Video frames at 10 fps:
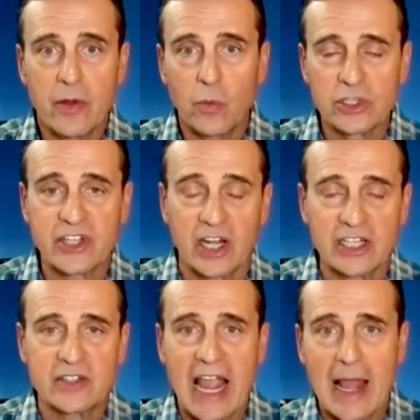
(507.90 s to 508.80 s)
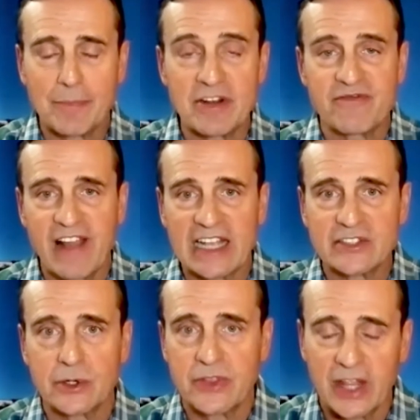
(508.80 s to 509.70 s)
was going to happen
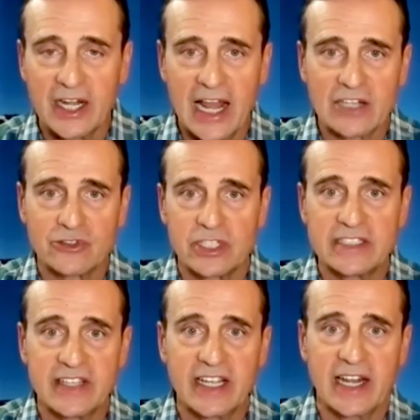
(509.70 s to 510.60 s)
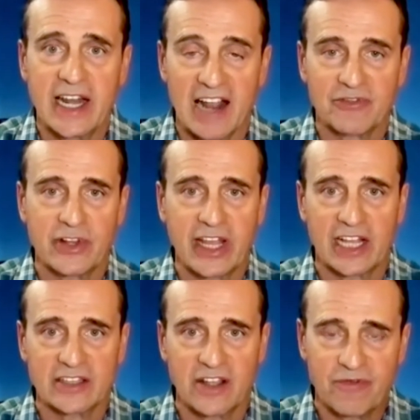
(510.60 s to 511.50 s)
faster than it actually did after they
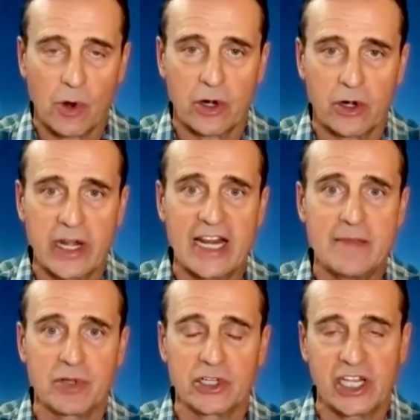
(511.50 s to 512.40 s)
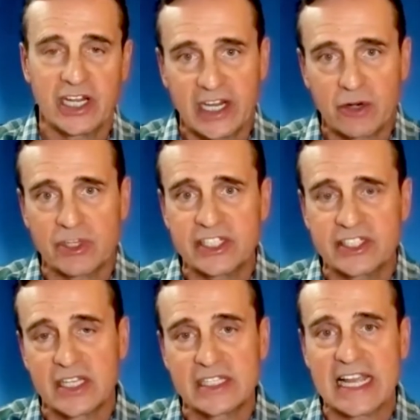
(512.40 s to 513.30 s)
got the 480 billion increase
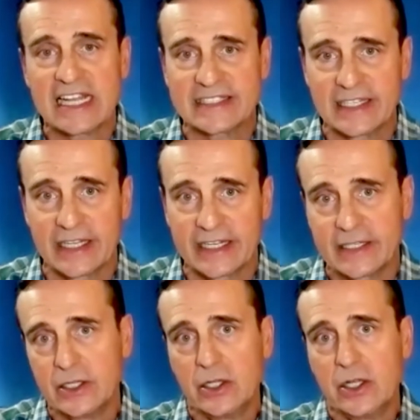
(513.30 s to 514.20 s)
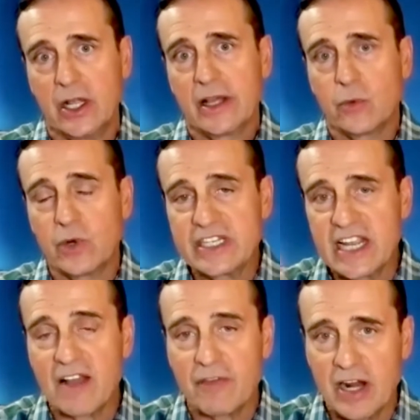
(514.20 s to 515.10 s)
in the debt ceiling. We did
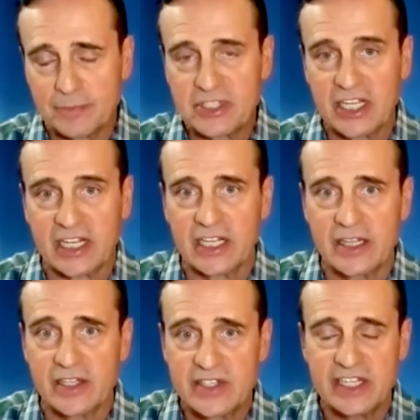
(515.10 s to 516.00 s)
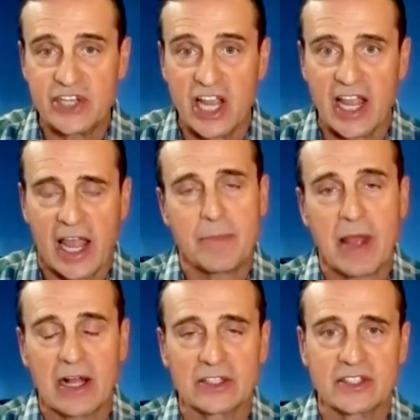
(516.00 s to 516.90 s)
have an uptick in the TJA
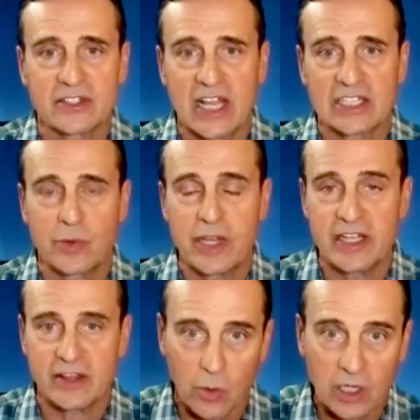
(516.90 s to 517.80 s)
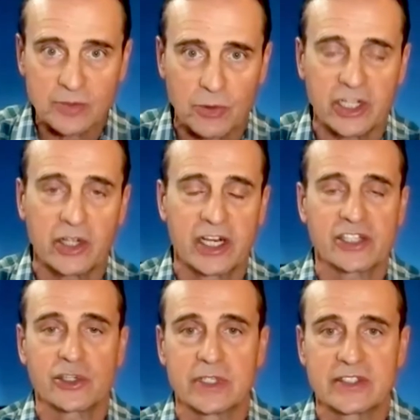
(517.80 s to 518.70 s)
balances last week. There was pretty good
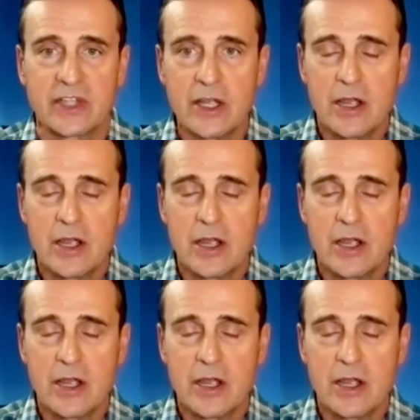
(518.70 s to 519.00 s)
issuance,